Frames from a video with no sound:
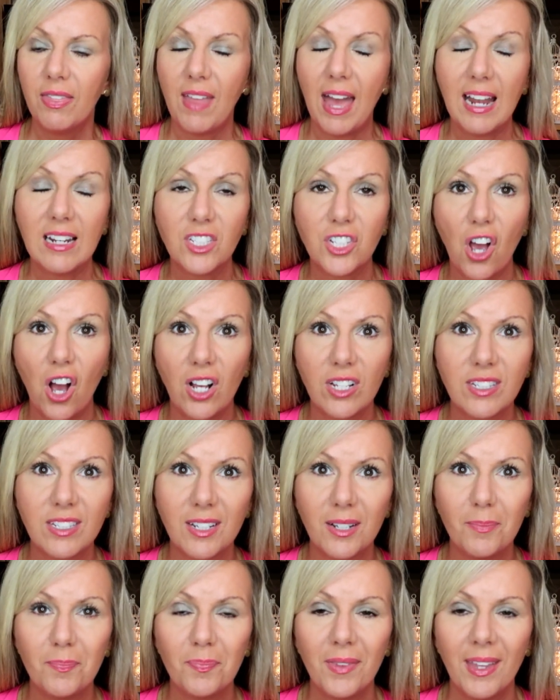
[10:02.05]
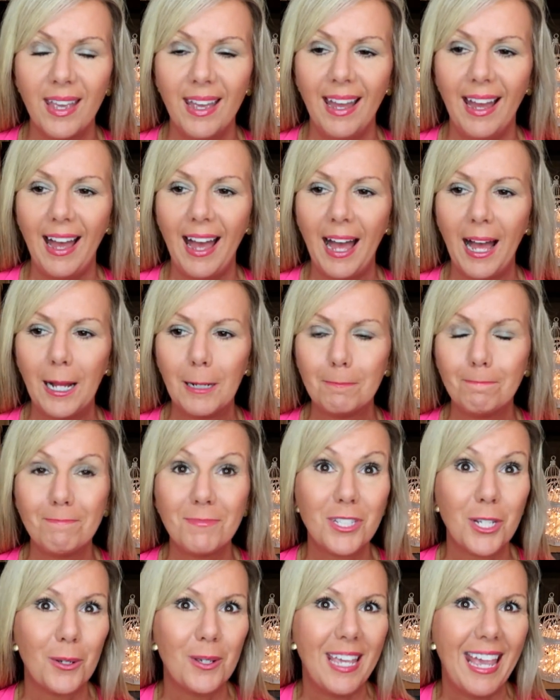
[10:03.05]
That's awesome.
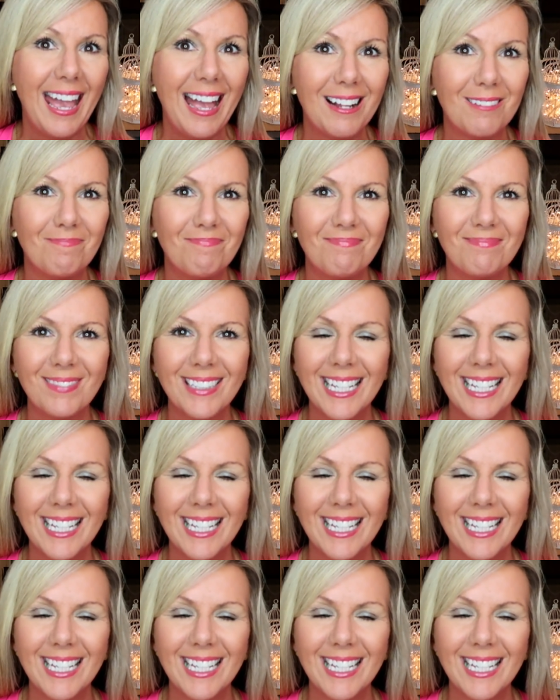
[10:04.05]
So yeah,